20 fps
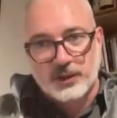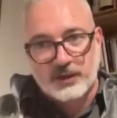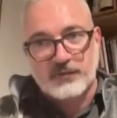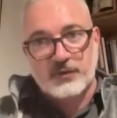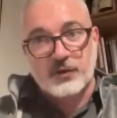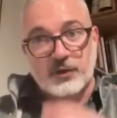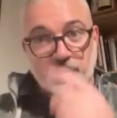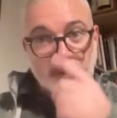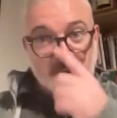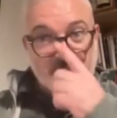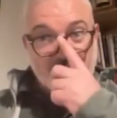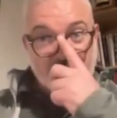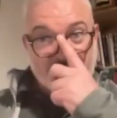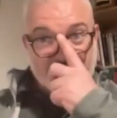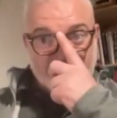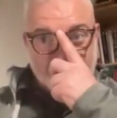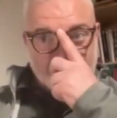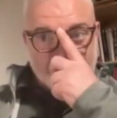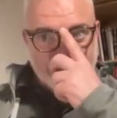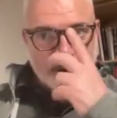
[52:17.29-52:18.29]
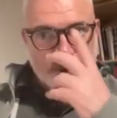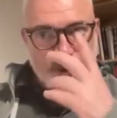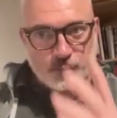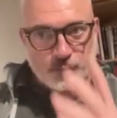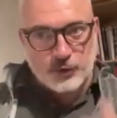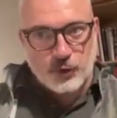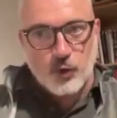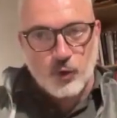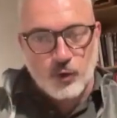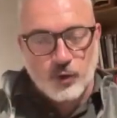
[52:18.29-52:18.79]
Even though in Alsace they
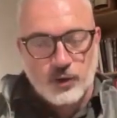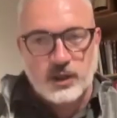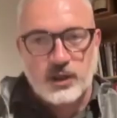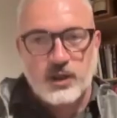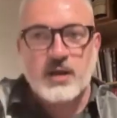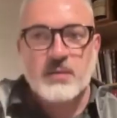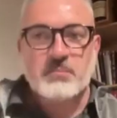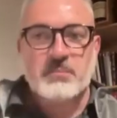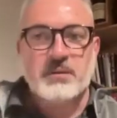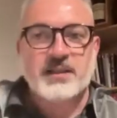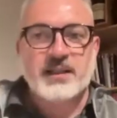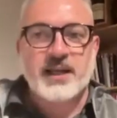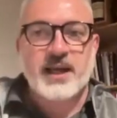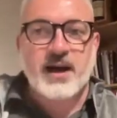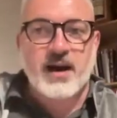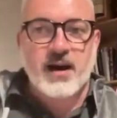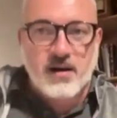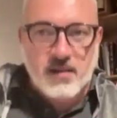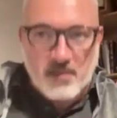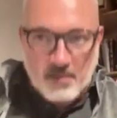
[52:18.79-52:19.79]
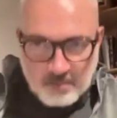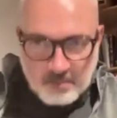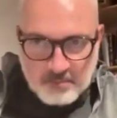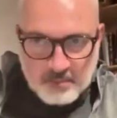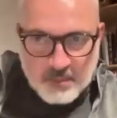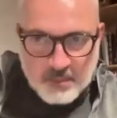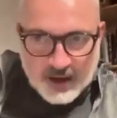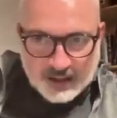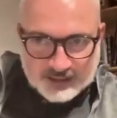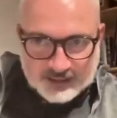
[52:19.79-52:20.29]
use oak, but they are
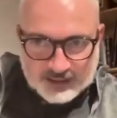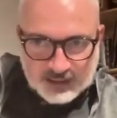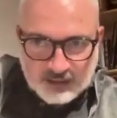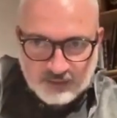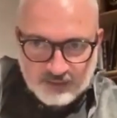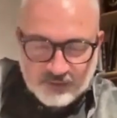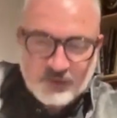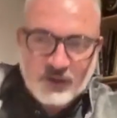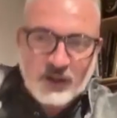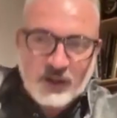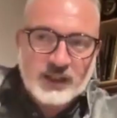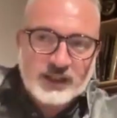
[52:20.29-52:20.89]
massive